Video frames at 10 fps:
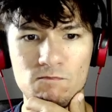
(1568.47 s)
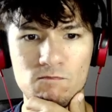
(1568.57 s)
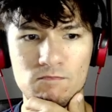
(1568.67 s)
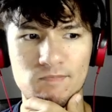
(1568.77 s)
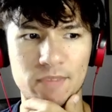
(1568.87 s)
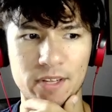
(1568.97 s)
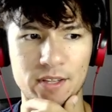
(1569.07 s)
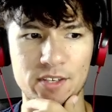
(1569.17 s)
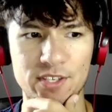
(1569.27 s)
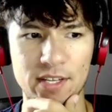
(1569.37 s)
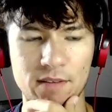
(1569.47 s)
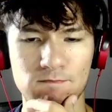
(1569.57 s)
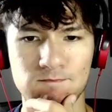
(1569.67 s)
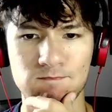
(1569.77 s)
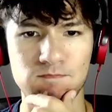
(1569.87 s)
like just like
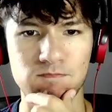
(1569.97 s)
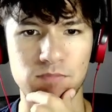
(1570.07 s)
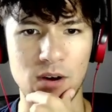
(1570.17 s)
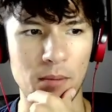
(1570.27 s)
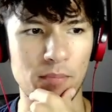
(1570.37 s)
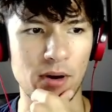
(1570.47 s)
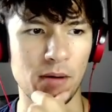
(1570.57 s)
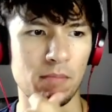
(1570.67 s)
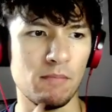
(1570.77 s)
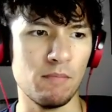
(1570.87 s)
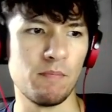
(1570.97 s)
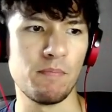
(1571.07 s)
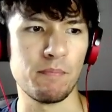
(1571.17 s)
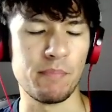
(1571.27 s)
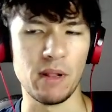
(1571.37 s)
a
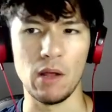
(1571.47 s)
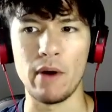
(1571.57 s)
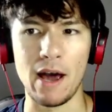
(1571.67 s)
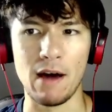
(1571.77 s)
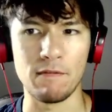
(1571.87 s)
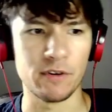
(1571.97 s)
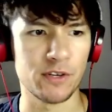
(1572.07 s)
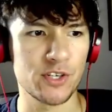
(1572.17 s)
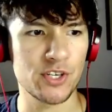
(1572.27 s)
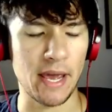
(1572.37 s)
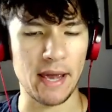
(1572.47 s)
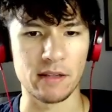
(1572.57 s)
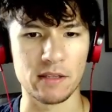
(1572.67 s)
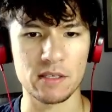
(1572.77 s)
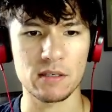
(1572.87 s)
below average
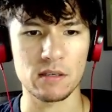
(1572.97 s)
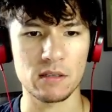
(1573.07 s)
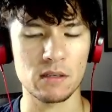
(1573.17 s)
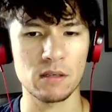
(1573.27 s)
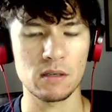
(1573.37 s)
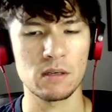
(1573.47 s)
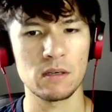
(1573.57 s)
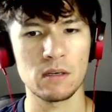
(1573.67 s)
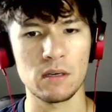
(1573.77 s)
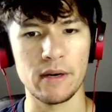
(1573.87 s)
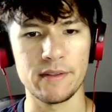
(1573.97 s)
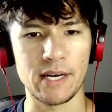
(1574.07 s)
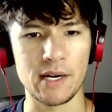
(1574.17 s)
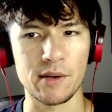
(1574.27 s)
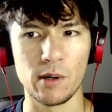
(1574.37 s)
hand. And I
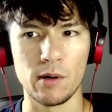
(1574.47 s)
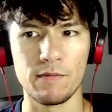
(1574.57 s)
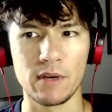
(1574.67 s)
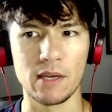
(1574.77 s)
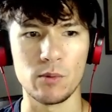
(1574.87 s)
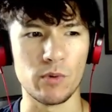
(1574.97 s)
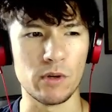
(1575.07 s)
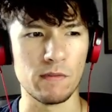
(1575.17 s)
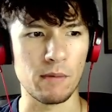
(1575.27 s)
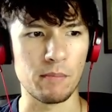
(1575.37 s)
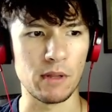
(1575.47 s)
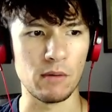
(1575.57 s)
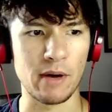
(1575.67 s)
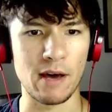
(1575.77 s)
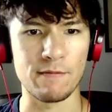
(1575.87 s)
don't know if we can win with a below
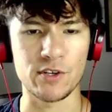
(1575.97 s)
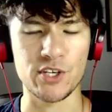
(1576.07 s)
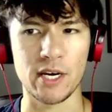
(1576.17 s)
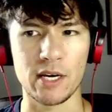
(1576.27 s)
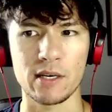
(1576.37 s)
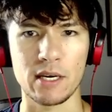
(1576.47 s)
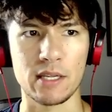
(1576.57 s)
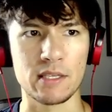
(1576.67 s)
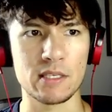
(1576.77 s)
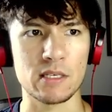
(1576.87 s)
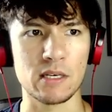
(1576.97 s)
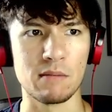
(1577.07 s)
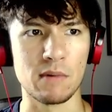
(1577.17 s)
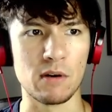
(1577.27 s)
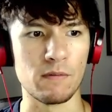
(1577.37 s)
average hand against
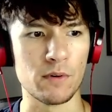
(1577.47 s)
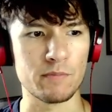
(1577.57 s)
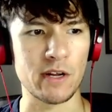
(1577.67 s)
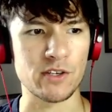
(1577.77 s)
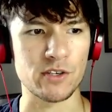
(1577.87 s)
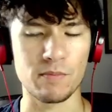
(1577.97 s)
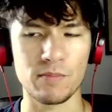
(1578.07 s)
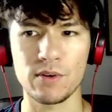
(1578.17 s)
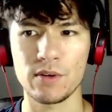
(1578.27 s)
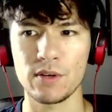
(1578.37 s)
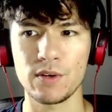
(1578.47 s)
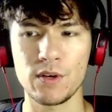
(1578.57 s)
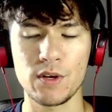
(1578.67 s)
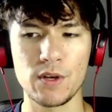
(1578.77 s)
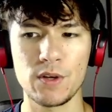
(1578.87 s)
our worst matchup.
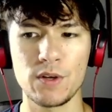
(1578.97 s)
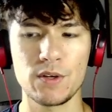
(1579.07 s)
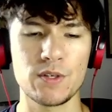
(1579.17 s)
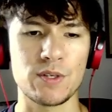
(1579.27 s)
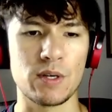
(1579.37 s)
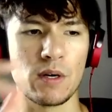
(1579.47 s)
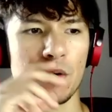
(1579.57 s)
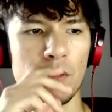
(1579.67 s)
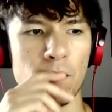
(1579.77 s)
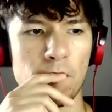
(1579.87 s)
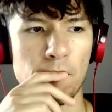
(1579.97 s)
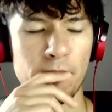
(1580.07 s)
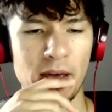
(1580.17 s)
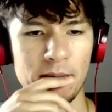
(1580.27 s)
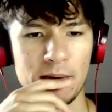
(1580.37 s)
So
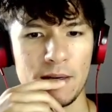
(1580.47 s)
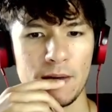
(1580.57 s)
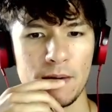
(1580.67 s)
maybe